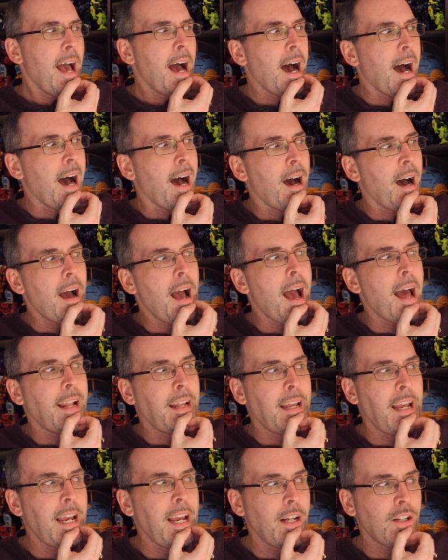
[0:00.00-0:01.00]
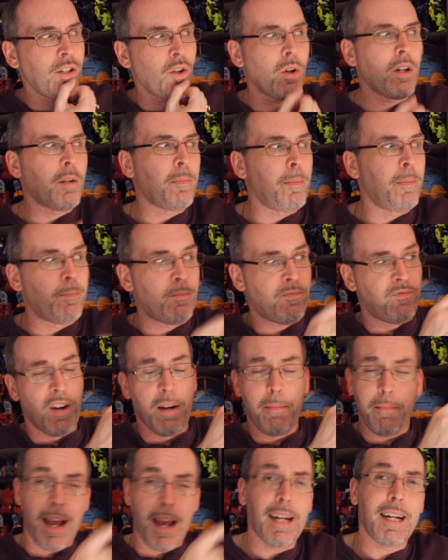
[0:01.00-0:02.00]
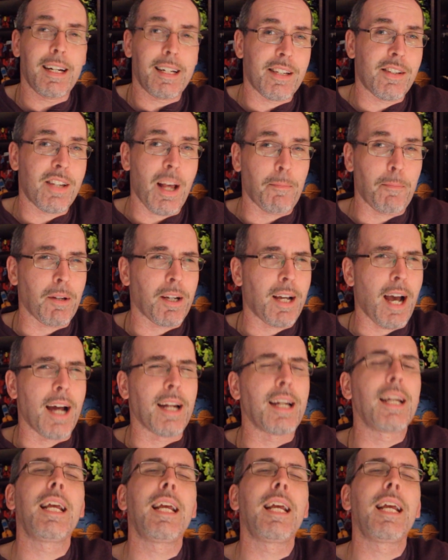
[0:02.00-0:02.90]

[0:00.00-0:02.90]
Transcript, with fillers: Uh, and he is going to be, remain a Decepticon,